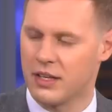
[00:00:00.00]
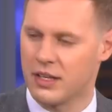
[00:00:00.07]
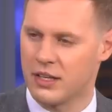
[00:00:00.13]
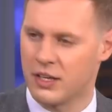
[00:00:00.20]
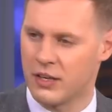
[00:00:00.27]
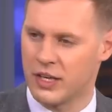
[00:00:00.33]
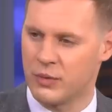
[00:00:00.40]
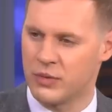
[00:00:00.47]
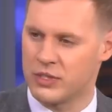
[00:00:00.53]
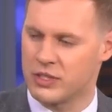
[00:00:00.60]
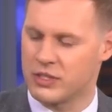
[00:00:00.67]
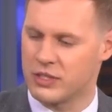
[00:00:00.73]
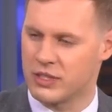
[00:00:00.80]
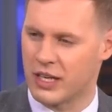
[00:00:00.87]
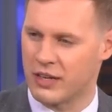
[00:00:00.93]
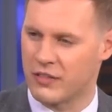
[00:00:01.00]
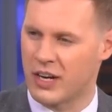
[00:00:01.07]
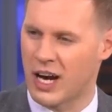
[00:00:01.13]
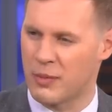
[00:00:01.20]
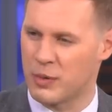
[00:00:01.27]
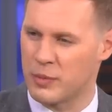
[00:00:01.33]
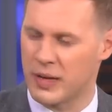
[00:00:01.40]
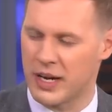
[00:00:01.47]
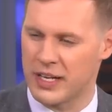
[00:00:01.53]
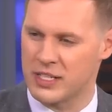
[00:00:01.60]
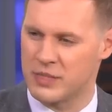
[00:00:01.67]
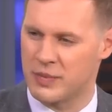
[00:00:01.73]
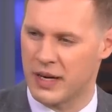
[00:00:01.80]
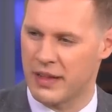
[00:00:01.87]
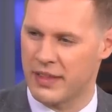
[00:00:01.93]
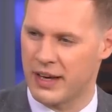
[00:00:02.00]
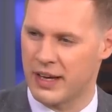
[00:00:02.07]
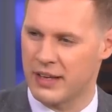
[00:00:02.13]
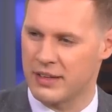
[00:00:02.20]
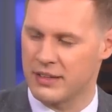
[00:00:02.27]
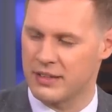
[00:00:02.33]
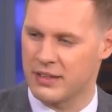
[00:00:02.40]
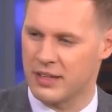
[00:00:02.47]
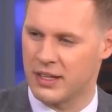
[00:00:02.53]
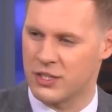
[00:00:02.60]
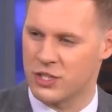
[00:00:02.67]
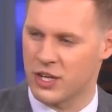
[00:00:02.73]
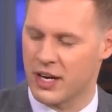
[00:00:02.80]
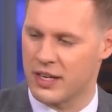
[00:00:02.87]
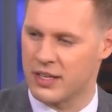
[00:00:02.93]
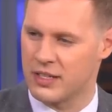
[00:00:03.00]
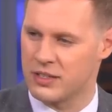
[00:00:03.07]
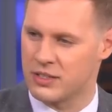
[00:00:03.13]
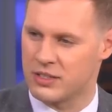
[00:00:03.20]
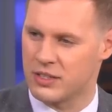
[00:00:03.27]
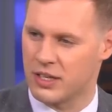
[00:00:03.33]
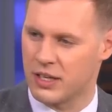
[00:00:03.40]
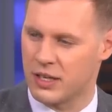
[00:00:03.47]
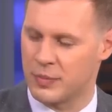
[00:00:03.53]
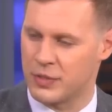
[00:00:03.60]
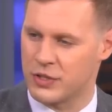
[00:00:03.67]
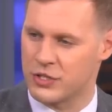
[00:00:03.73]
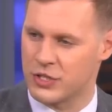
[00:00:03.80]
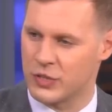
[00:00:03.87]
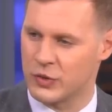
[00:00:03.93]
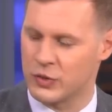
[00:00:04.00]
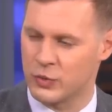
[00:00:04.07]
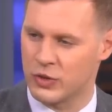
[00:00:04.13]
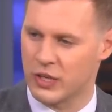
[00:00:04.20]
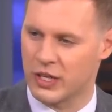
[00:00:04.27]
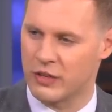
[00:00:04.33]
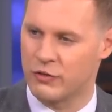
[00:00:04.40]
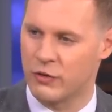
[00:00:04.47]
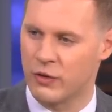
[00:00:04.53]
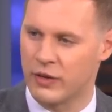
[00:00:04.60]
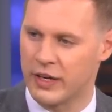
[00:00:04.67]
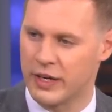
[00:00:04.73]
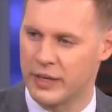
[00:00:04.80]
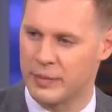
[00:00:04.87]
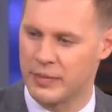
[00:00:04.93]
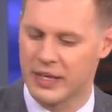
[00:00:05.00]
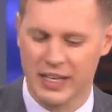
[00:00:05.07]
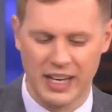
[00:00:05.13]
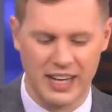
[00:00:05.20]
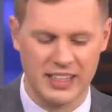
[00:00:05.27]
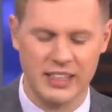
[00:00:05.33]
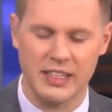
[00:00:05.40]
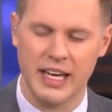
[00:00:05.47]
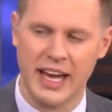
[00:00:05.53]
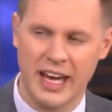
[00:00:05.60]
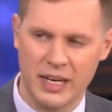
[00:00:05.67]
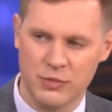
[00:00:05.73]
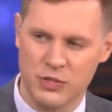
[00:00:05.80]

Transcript: you know, he was kind of compromised by that uh, Chinese uh, person who was working for him. I think the Adam